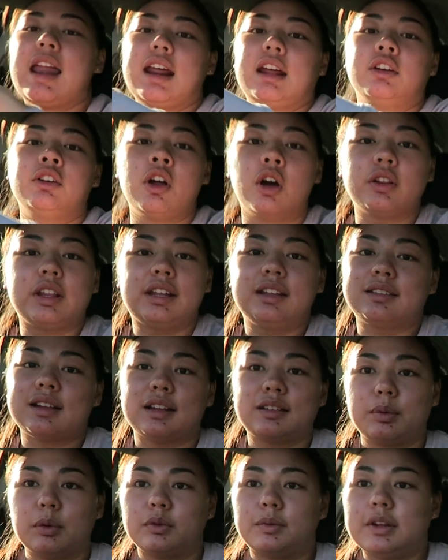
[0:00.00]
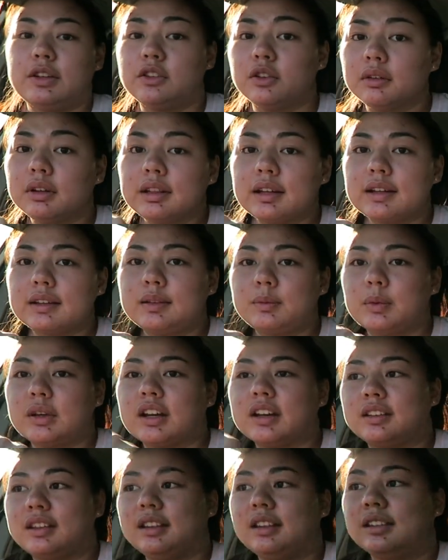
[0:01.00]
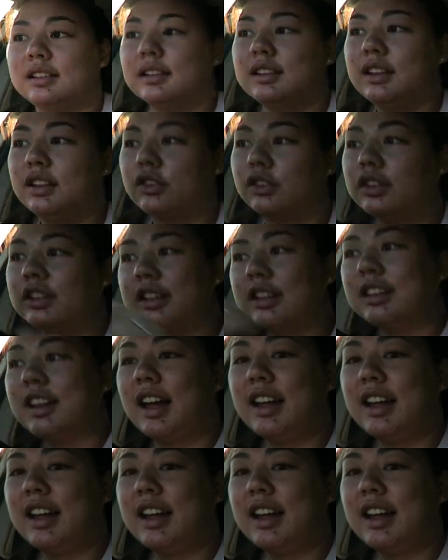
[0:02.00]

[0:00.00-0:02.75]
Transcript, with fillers: And I know that he's not supposed to be doing this because he's literally